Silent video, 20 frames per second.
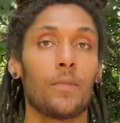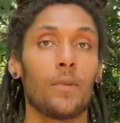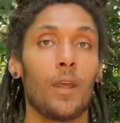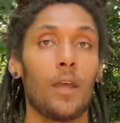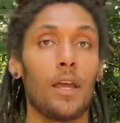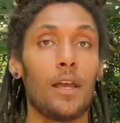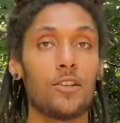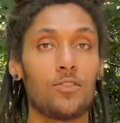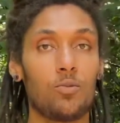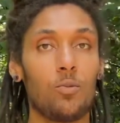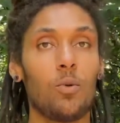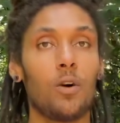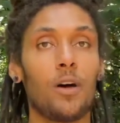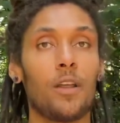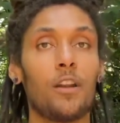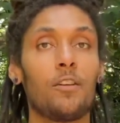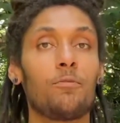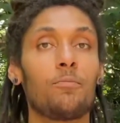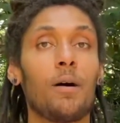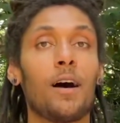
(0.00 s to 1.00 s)
is one
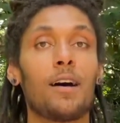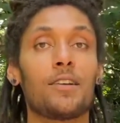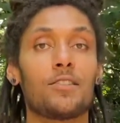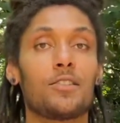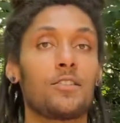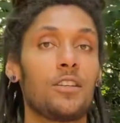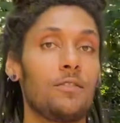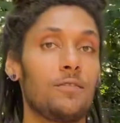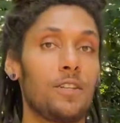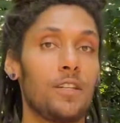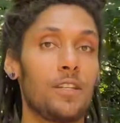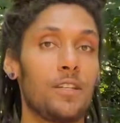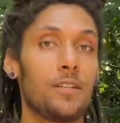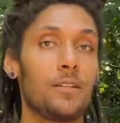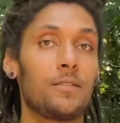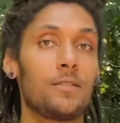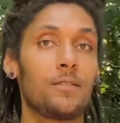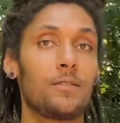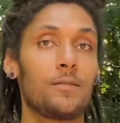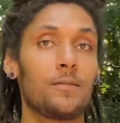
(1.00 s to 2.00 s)
of positivity.
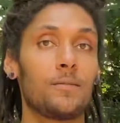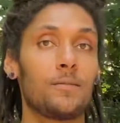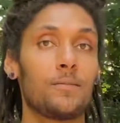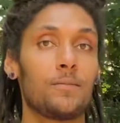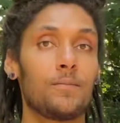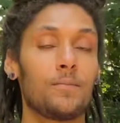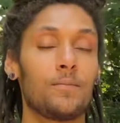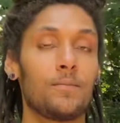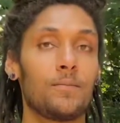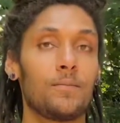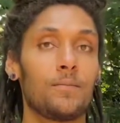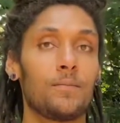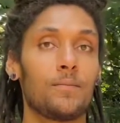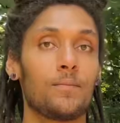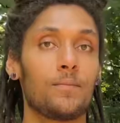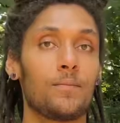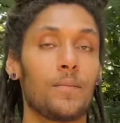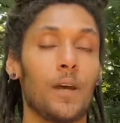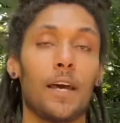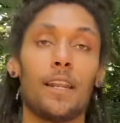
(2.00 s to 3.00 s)

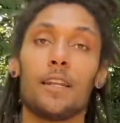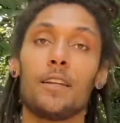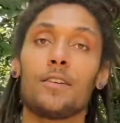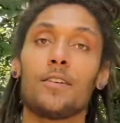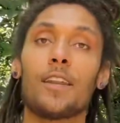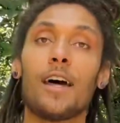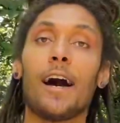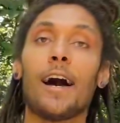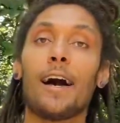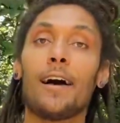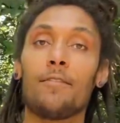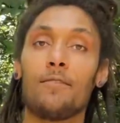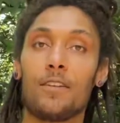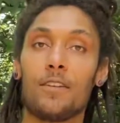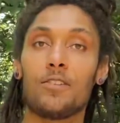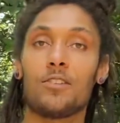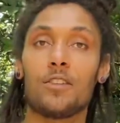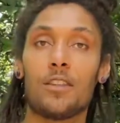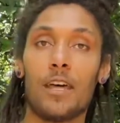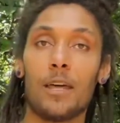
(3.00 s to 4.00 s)
I didn't dive
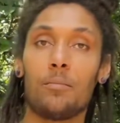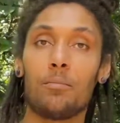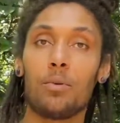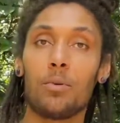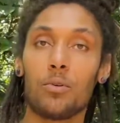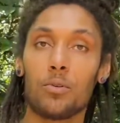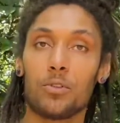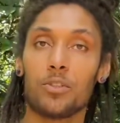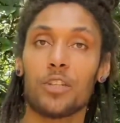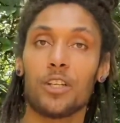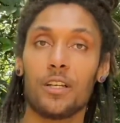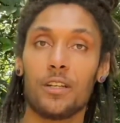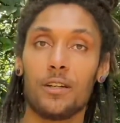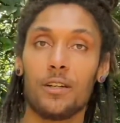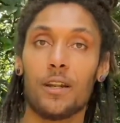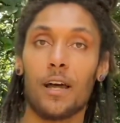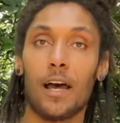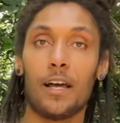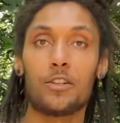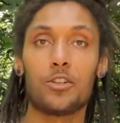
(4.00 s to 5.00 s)
into that bullshit.
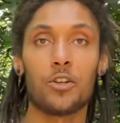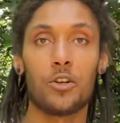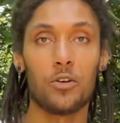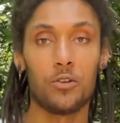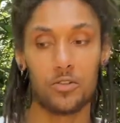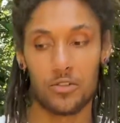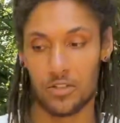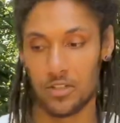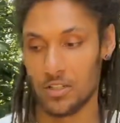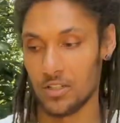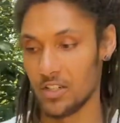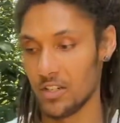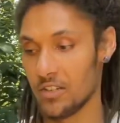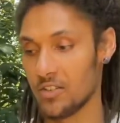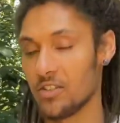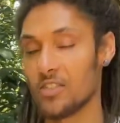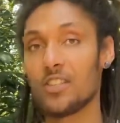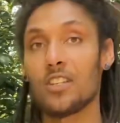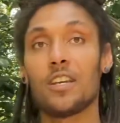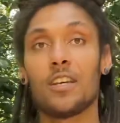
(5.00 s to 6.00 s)
I chose to
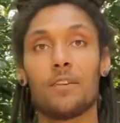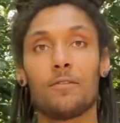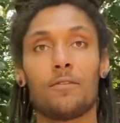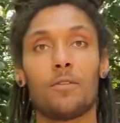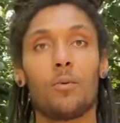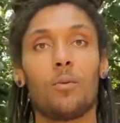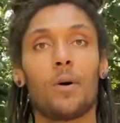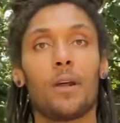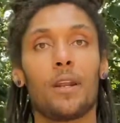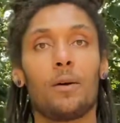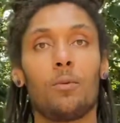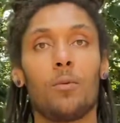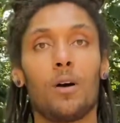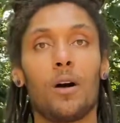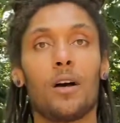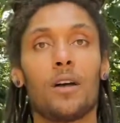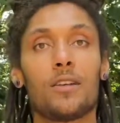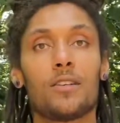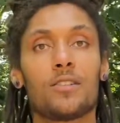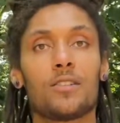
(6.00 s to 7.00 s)
just see it for what it
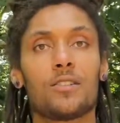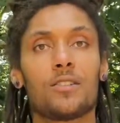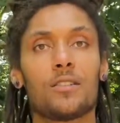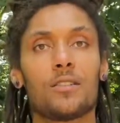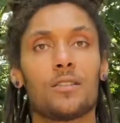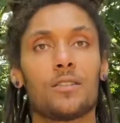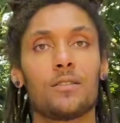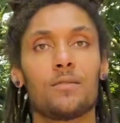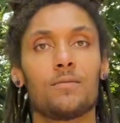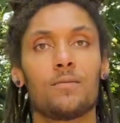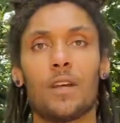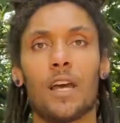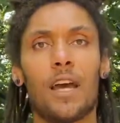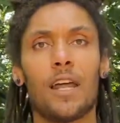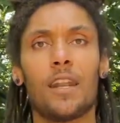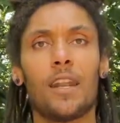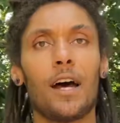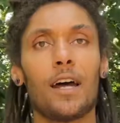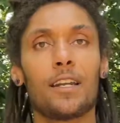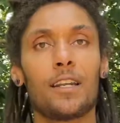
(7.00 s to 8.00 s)
was and
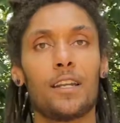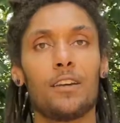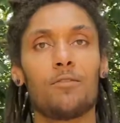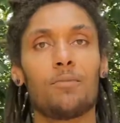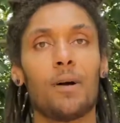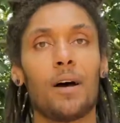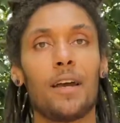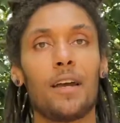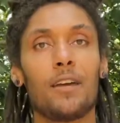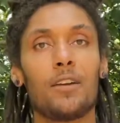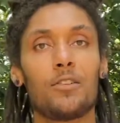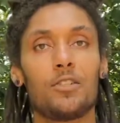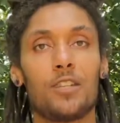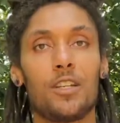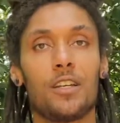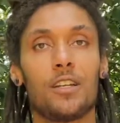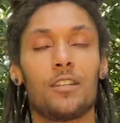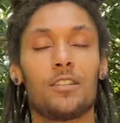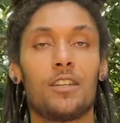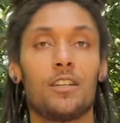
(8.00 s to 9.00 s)
not give my energy
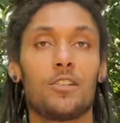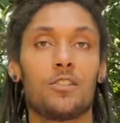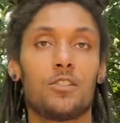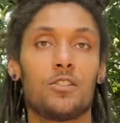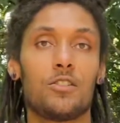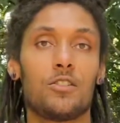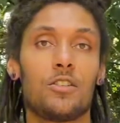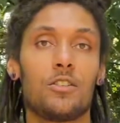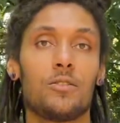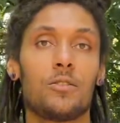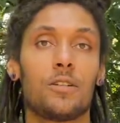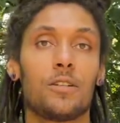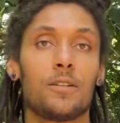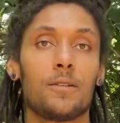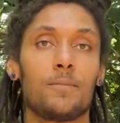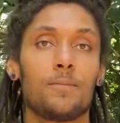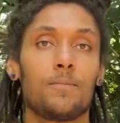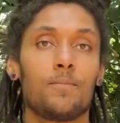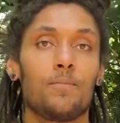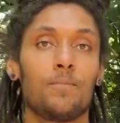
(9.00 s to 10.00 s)
and attention to it,
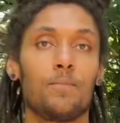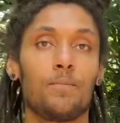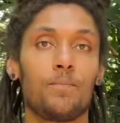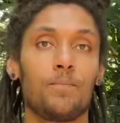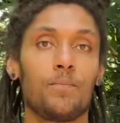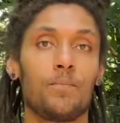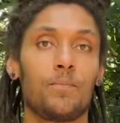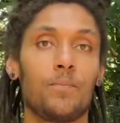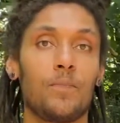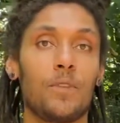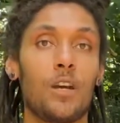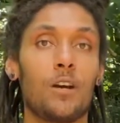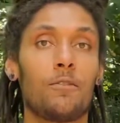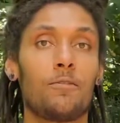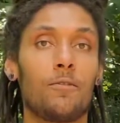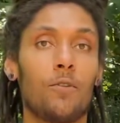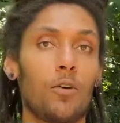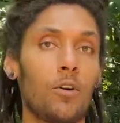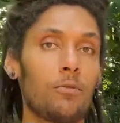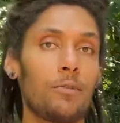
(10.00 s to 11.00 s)

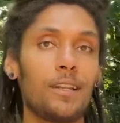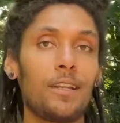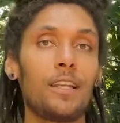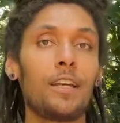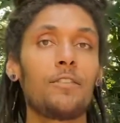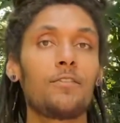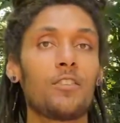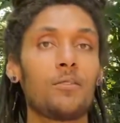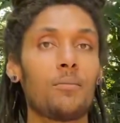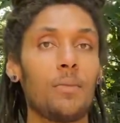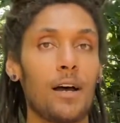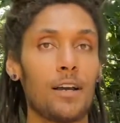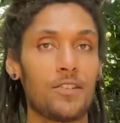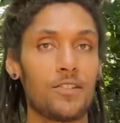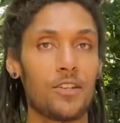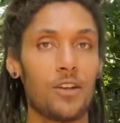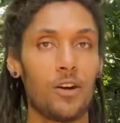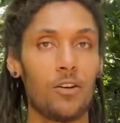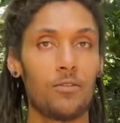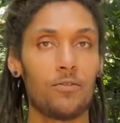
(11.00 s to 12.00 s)
therefore relieving
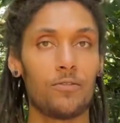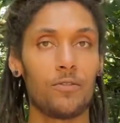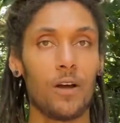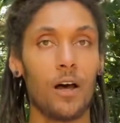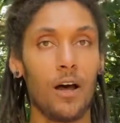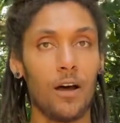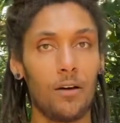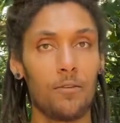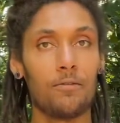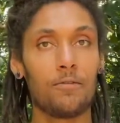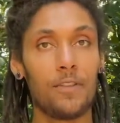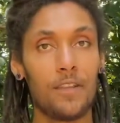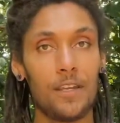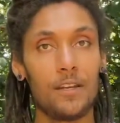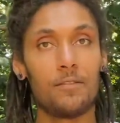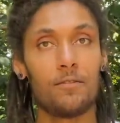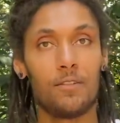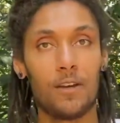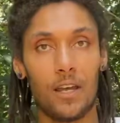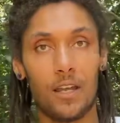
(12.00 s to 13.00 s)
myself of the
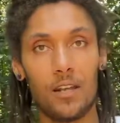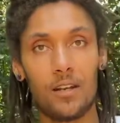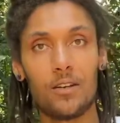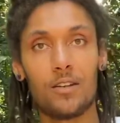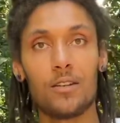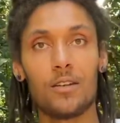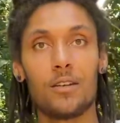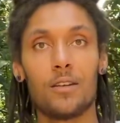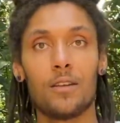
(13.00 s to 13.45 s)
event,